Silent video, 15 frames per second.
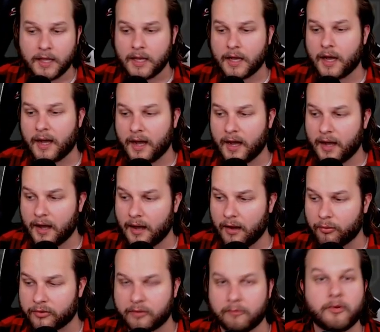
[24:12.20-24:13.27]
Uh,
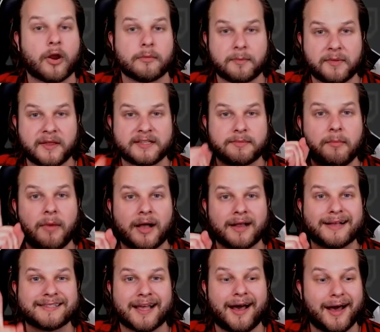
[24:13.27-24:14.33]
we're, we're gonna be playing some Among
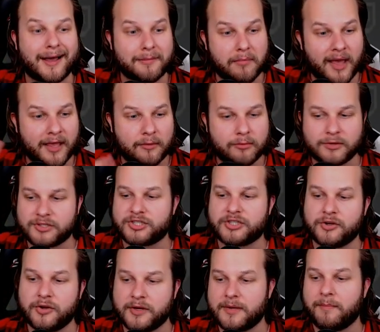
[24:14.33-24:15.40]
Us on mic, which
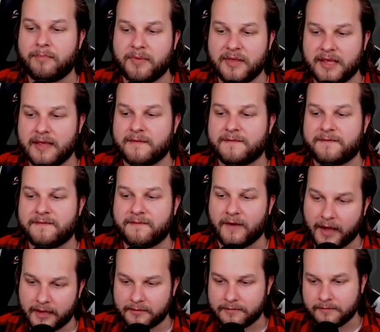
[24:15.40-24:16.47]
should be
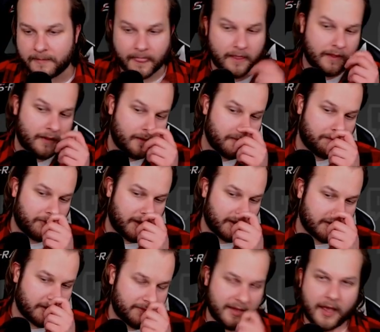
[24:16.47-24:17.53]
fun. But
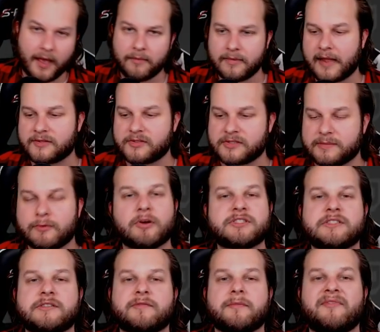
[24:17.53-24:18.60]
uh, but yeah, answering some
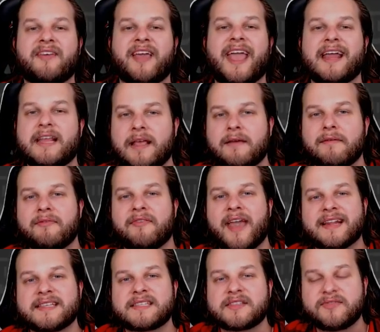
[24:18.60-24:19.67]
questions from Vanny,
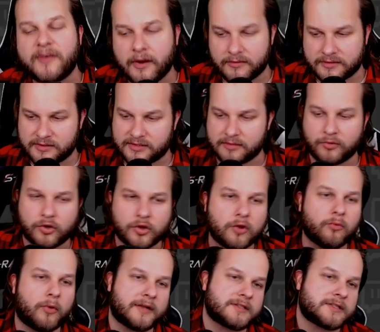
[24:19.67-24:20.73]
Vanna Spheres, and some good
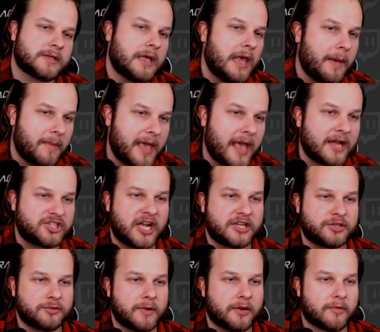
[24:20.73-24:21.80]
ones. But yeah, actually, I have
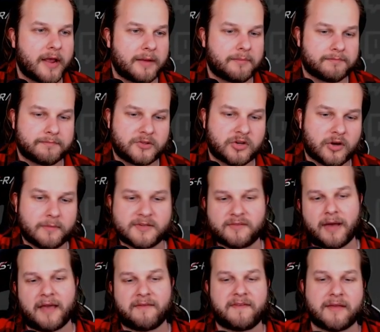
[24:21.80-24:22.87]
to reiterate, in terms of
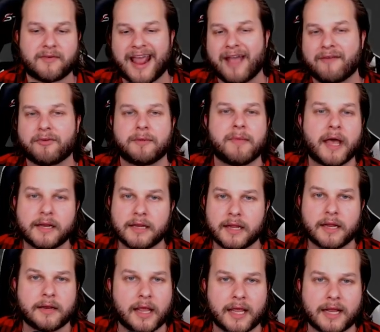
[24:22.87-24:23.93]
my favorite everyman
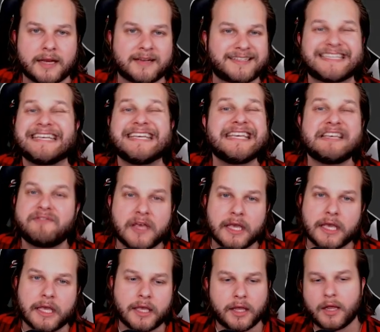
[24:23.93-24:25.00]
in in
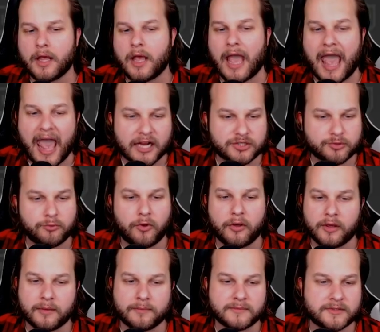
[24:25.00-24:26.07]
TV, Ash
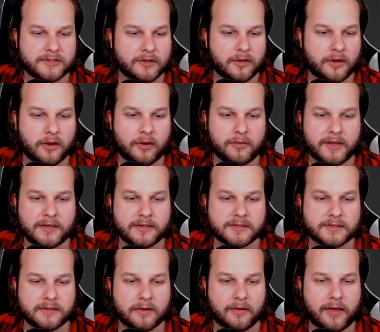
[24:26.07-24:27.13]
Williams. You know, he's
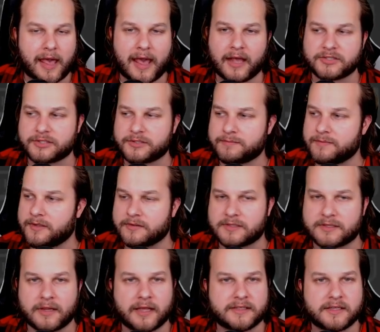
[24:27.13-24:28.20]
you know Ash. You know,
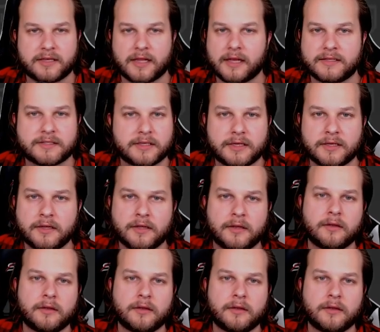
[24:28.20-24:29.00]
slicey dicey.